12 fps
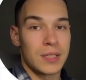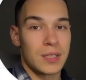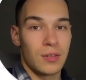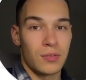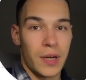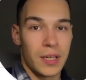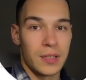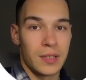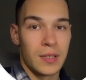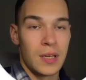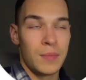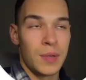already.
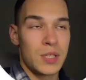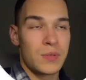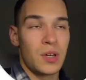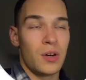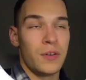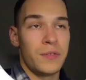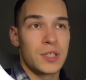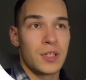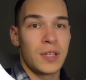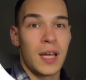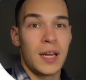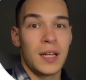Because you know, if it's not
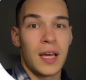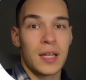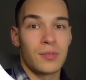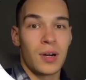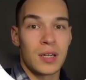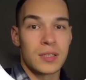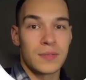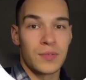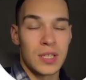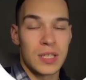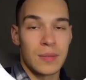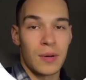getting add to carts for
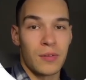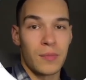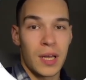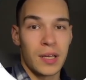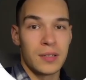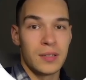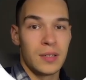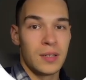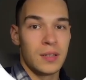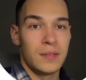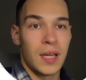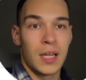this amount of money,
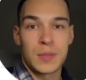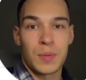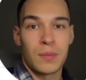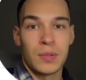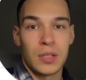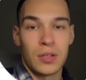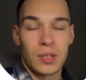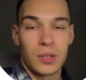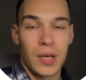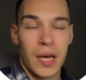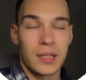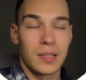then it's probably not a good
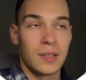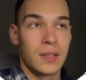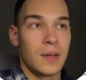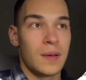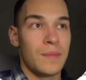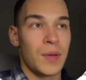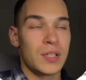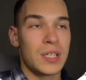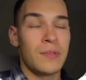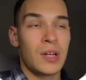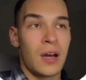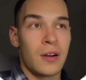ad. Because
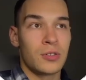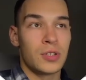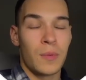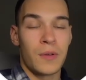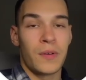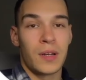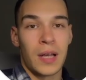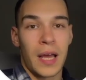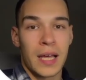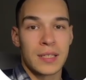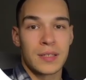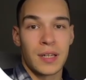even our top of the funnel
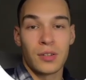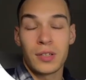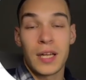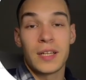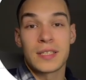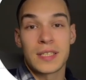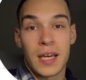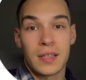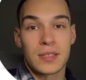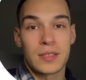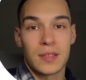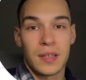ads, they're not getting
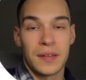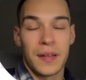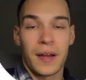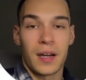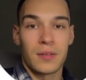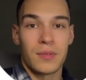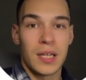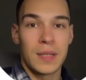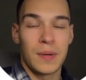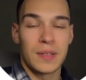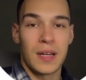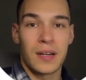sales in there, right?
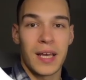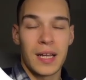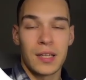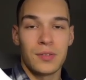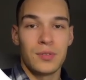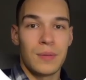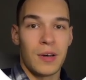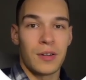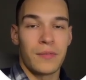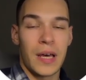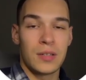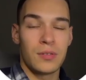But they're getting good amount of
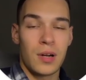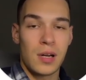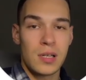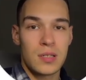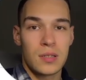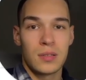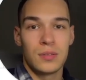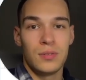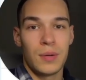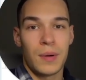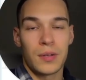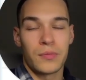add to carts, good
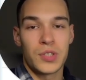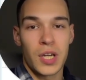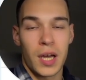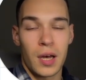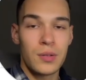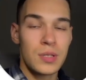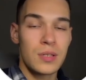amount of checkouts,